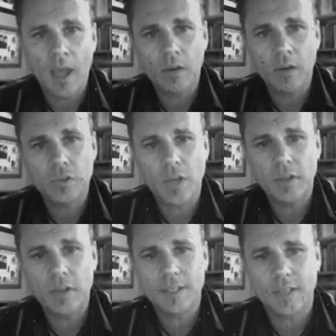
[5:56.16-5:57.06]
it'll show you
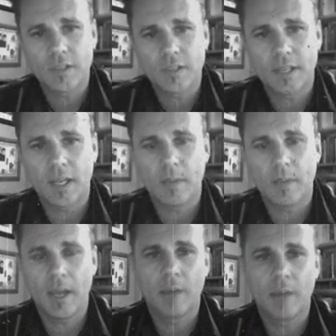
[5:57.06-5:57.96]
the sessions that are coming
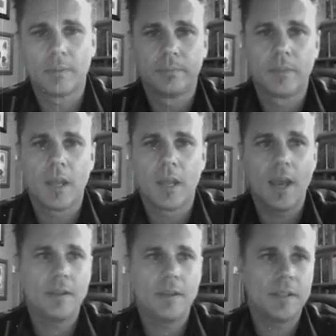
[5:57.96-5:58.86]
up
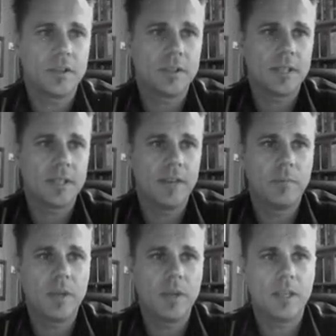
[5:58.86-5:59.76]
and the sessions that have
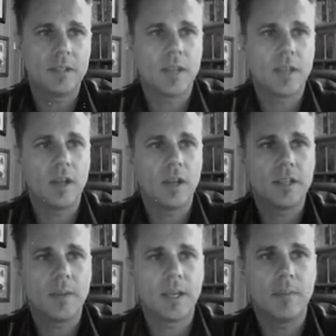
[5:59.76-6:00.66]
been. So let's go
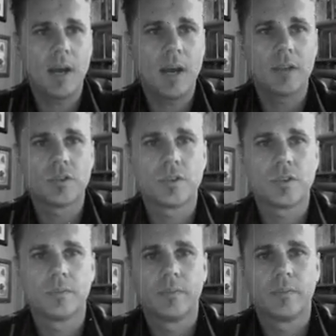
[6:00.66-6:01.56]
back in March,
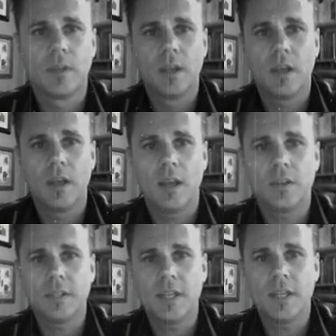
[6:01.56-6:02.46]
and you'll
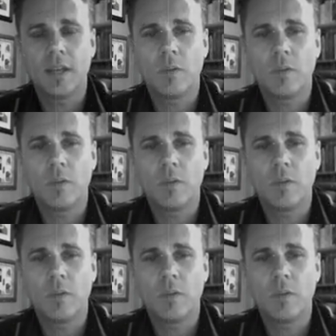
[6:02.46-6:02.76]
see that we